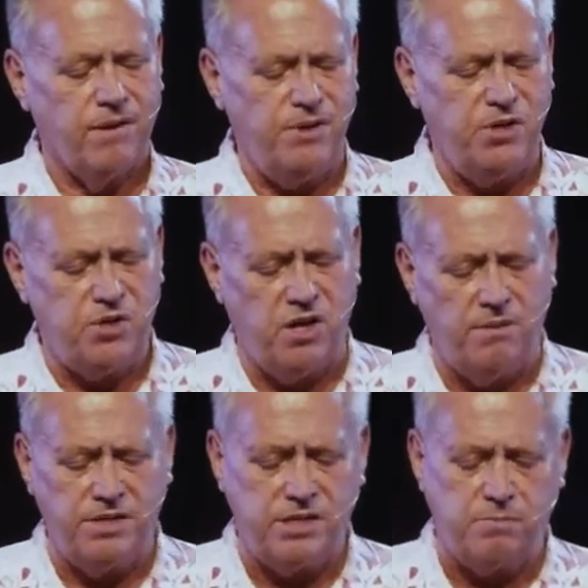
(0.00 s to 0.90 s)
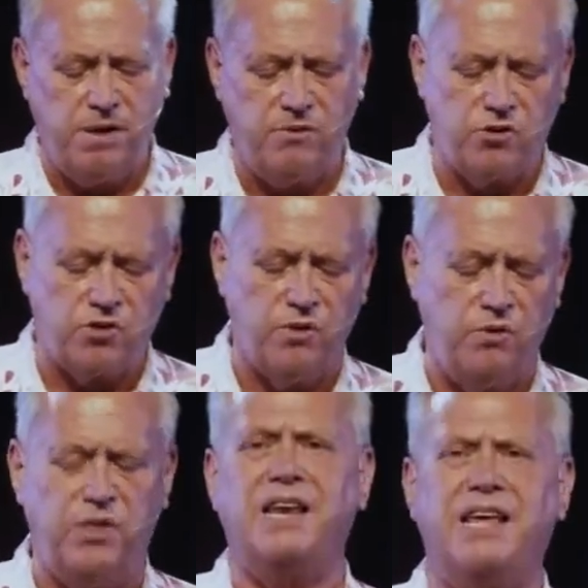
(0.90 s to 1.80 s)
Be determined to speak the
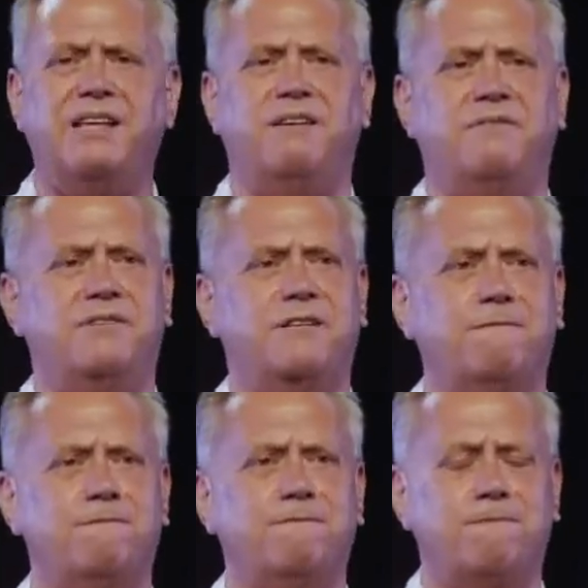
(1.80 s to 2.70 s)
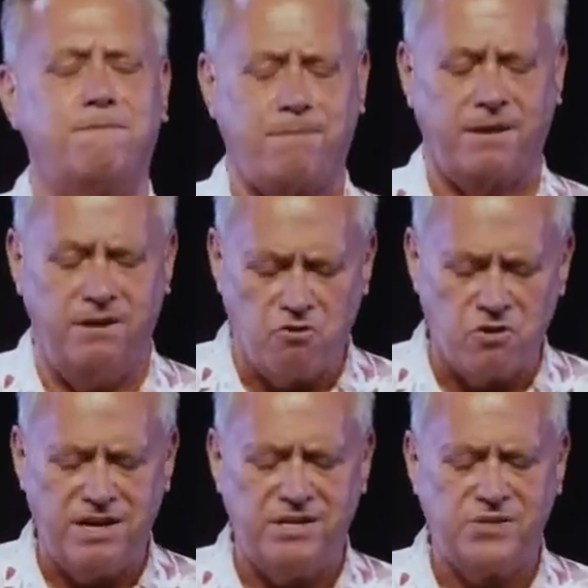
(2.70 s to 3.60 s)
truth in love, in
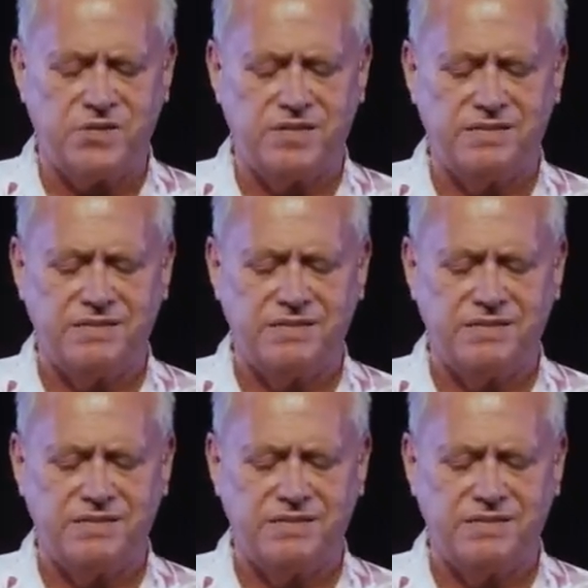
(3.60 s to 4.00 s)
grace,